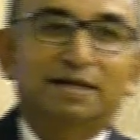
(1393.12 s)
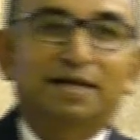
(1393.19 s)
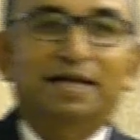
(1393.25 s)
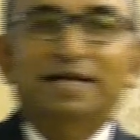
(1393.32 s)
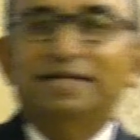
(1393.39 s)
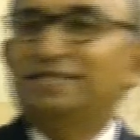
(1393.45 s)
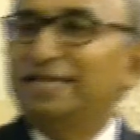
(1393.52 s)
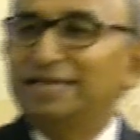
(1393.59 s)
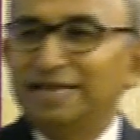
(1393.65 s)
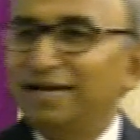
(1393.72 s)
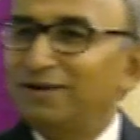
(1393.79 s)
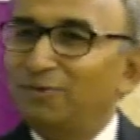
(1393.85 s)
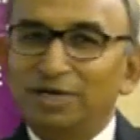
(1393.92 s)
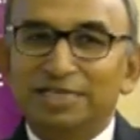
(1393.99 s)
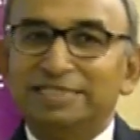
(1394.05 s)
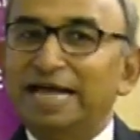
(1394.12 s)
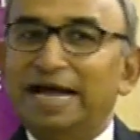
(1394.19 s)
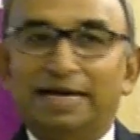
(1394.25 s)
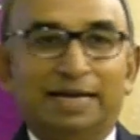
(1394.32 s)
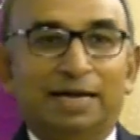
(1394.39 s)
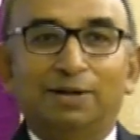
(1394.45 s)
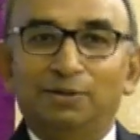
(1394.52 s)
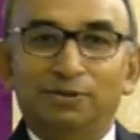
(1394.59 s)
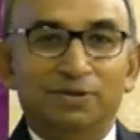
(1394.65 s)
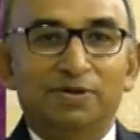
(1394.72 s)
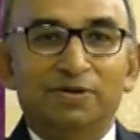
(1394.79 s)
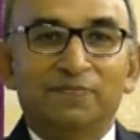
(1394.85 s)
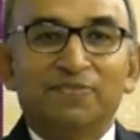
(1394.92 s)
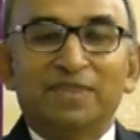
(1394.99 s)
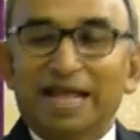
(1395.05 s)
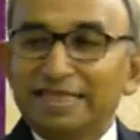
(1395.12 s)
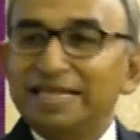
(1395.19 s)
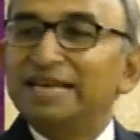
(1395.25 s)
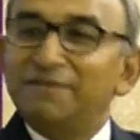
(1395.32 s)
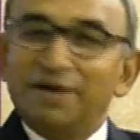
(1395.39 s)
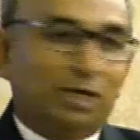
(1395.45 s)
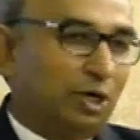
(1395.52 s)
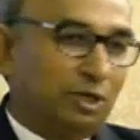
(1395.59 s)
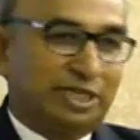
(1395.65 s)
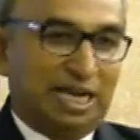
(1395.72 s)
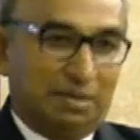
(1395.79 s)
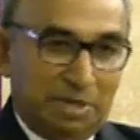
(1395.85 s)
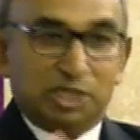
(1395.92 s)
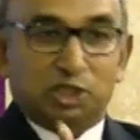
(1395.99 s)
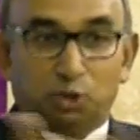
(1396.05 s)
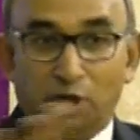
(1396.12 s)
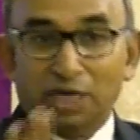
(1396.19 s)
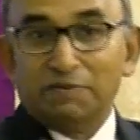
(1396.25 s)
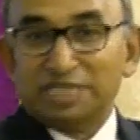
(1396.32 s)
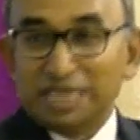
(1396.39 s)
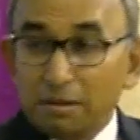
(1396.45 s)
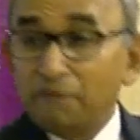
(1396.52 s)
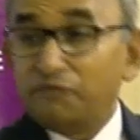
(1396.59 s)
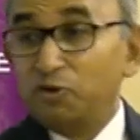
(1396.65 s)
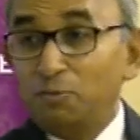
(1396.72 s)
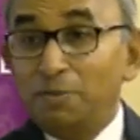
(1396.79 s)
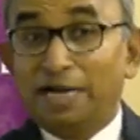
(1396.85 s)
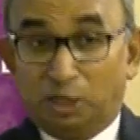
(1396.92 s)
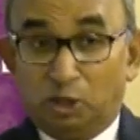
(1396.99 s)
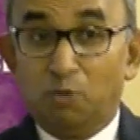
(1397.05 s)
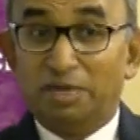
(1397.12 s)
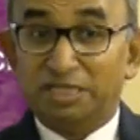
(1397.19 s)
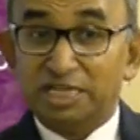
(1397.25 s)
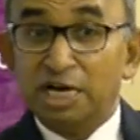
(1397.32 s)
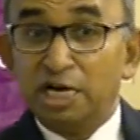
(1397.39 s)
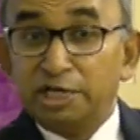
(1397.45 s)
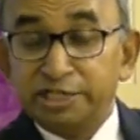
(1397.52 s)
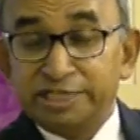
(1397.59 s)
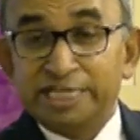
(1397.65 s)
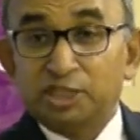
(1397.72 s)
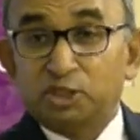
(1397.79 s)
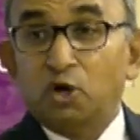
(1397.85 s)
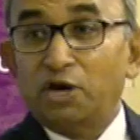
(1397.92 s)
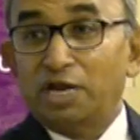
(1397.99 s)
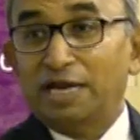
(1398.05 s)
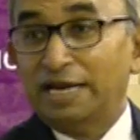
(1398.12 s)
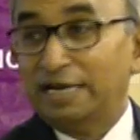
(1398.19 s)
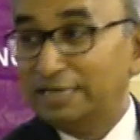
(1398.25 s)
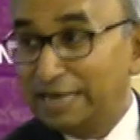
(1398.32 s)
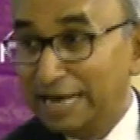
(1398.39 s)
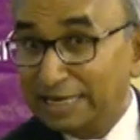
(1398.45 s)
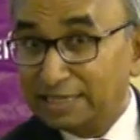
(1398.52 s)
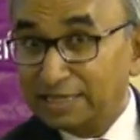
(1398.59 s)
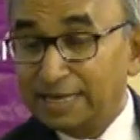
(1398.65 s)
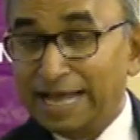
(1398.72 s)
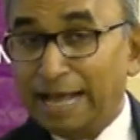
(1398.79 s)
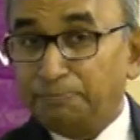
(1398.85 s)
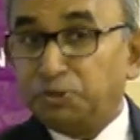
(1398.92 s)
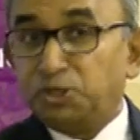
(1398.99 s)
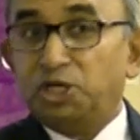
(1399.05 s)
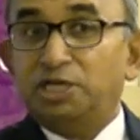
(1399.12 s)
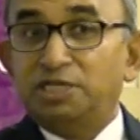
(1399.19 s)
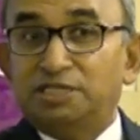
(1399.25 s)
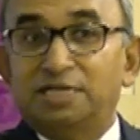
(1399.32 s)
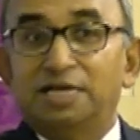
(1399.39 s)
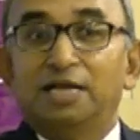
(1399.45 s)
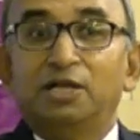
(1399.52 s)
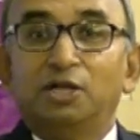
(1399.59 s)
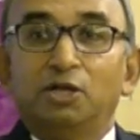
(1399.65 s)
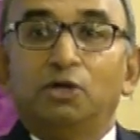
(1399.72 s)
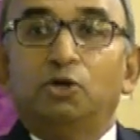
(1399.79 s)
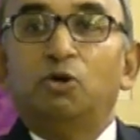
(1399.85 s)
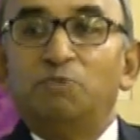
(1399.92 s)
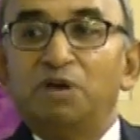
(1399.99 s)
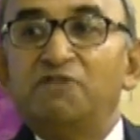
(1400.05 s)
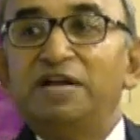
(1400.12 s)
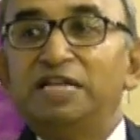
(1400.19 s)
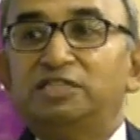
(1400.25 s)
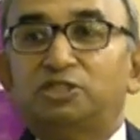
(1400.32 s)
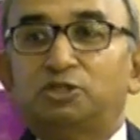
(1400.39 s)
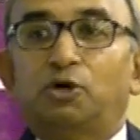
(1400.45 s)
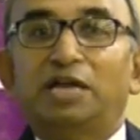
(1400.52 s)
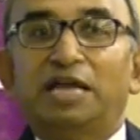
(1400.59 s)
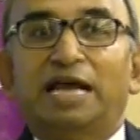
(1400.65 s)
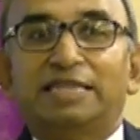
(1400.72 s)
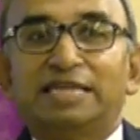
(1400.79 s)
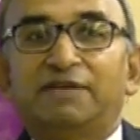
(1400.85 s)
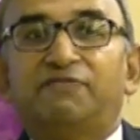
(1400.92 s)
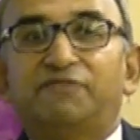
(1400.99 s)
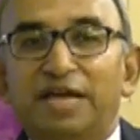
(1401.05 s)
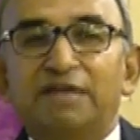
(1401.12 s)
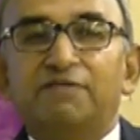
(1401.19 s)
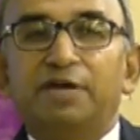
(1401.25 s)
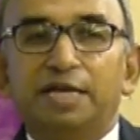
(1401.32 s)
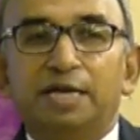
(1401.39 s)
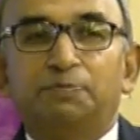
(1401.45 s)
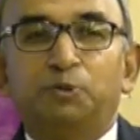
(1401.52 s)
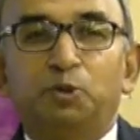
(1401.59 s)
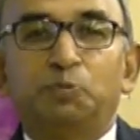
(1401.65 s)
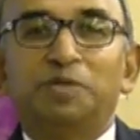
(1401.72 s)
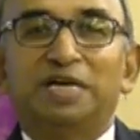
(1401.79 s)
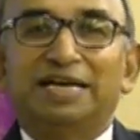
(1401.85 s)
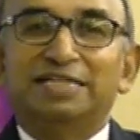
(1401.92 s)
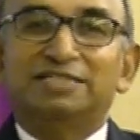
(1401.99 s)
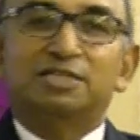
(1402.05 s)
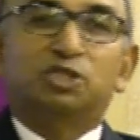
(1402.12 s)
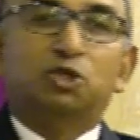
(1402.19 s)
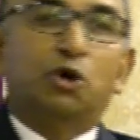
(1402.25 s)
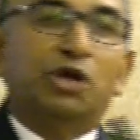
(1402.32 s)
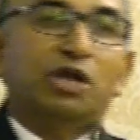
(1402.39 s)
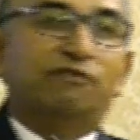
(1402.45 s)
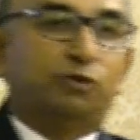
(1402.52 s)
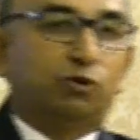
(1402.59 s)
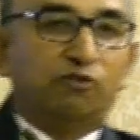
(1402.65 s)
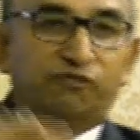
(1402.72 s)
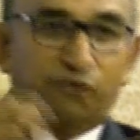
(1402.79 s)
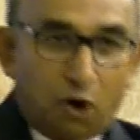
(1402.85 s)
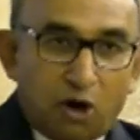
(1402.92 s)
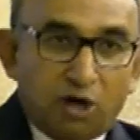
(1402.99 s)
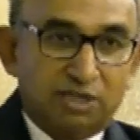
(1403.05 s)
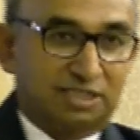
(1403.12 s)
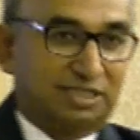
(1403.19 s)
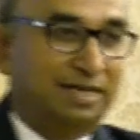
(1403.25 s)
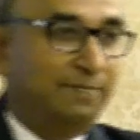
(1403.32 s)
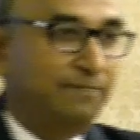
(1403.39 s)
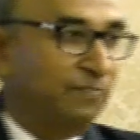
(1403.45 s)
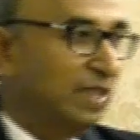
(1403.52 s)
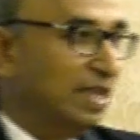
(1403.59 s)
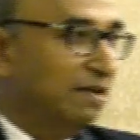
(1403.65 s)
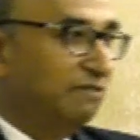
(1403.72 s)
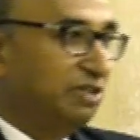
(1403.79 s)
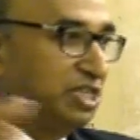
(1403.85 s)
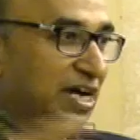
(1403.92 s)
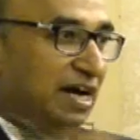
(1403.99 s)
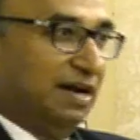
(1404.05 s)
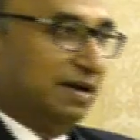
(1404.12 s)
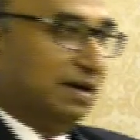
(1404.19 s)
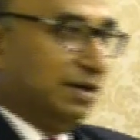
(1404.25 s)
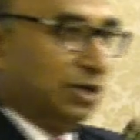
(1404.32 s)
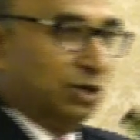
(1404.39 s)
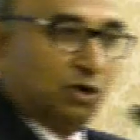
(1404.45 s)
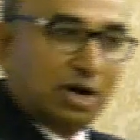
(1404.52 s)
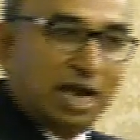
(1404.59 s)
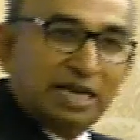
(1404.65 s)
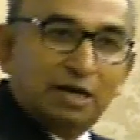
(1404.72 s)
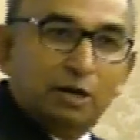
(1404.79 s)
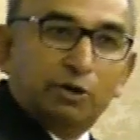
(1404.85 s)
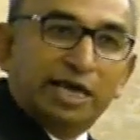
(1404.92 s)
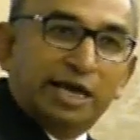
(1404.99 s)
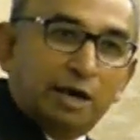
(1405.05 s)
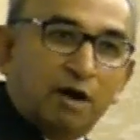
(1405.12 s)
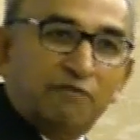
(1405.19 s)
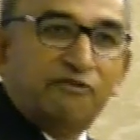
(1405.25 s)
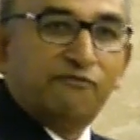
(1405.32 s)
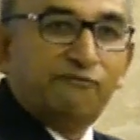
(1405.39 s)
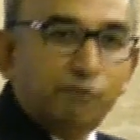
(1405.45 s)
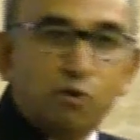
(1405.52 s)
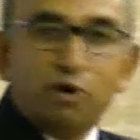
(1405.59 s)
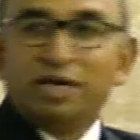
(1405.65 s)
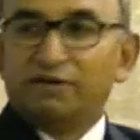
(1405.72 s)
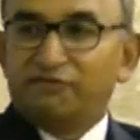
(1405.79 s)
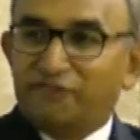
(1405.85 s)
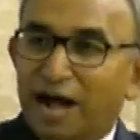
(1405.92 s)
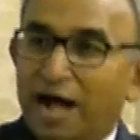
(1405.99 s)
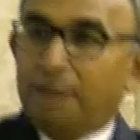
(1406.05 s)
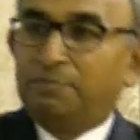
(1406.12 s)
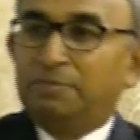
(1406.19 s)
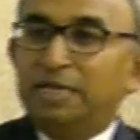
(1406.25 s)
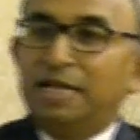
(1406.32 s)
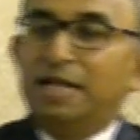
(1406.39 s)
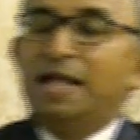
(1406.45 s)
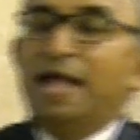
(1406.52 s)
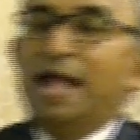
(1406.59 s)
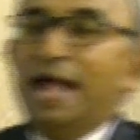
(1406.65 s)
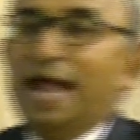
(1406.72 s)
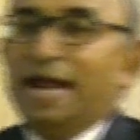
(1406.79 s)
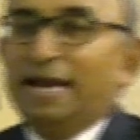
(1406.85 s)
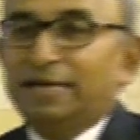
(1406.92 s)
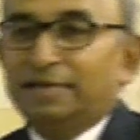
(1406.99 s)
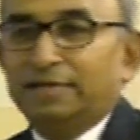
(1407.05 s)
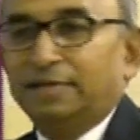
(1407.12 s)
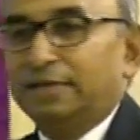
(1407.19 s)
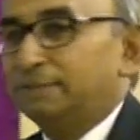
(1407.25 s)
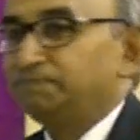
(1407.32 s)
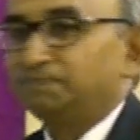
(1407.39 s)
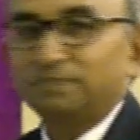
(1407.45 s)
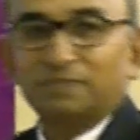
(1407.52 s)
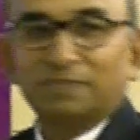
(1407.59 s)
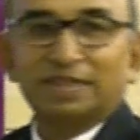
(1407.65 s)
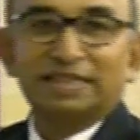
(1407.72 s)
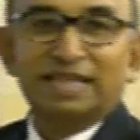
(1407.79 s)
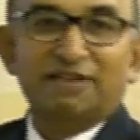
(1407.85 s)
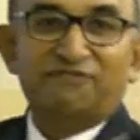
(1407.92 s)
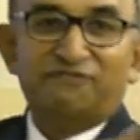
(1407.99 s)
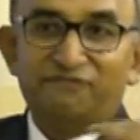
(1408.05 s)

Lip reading: And I said, yeah, what is that now? And then he went on to tell me a story which some of you might know, but it's an interesting story. And it captures Kumraville's story, I think, very, very appropriately. It's a story of two frogs which are, running, looking around for food in a farm, and they